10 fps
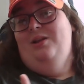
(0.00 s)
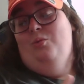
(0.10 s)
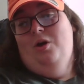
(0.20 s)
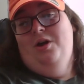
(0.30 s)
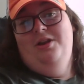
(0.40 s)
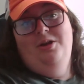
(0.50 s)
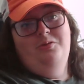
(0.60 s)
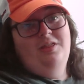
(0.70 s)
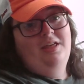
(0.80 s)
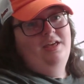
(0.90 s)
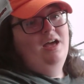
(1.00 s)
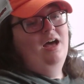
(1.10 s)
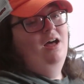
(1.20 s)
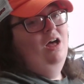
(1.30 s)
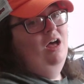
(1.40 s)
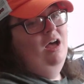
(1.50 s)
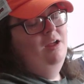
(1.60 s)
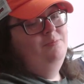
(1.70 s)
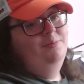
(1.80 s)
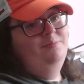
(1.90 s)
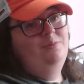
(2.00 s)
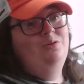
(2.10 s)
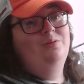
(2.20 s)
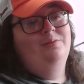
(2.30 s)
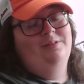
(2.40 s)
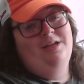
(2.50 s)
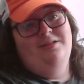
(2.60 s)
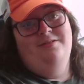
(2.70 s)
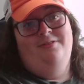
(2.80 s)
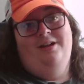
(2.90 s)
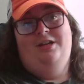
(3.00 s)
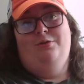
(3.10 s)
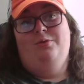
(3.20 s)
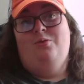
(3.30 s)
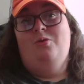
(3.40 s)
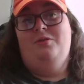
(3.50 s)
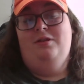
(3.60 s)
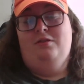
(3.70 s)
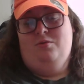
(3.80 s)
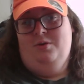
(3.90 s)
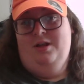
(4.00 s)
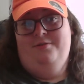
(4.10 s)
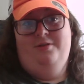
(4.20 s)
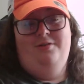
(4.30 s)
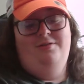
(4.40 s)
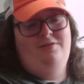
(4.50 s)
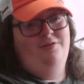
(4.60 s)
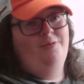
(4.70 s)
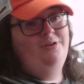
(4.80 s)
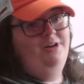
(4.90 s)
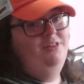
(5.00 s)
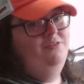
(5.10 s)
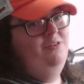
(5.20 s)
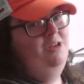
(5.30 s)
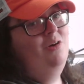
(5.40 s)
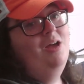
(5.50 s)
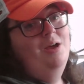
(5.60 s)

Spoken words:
One note thing, I'm too lazy and forgot to record this or whatever, so I won't do this video.